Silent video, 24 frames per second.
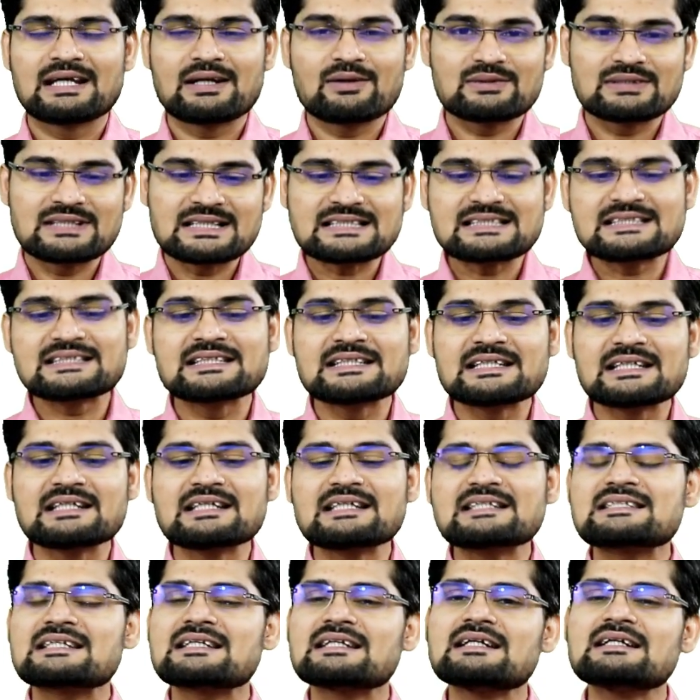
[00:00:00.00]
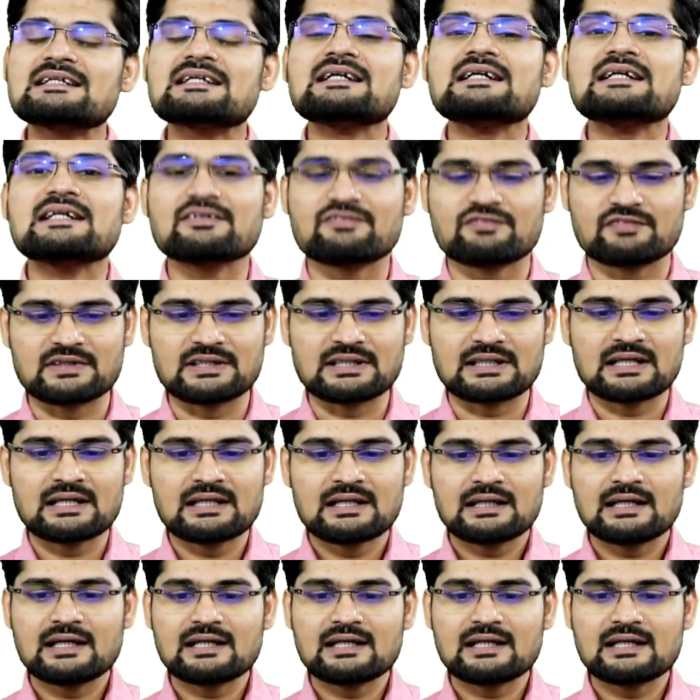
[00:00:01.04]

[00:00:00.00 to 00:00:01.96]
now this theory is a little different